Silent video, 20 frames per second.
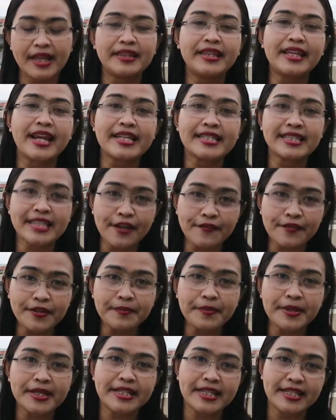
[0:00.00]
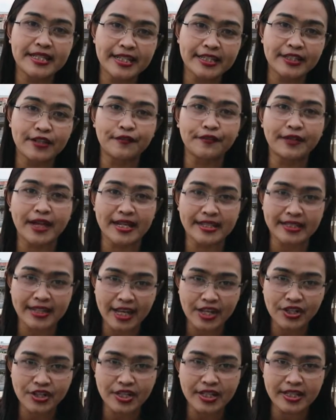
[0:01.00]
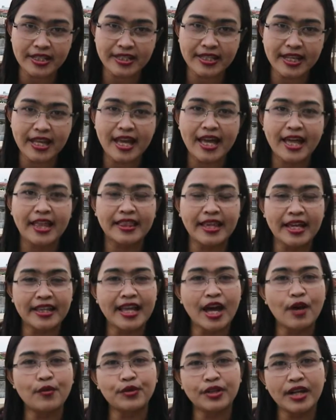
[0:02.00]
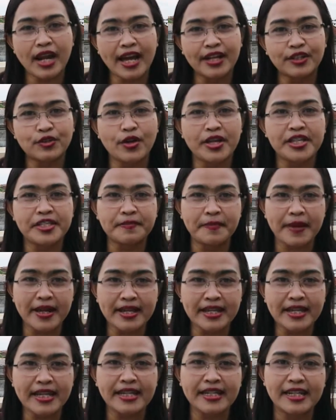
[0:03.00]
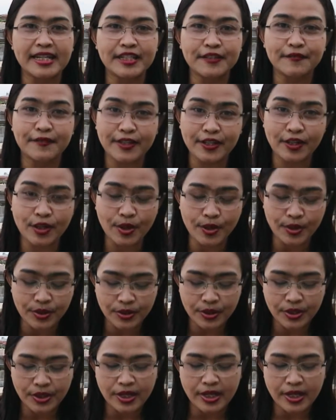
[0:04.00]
There are 7 procedures of translations that I would like to explain in this video.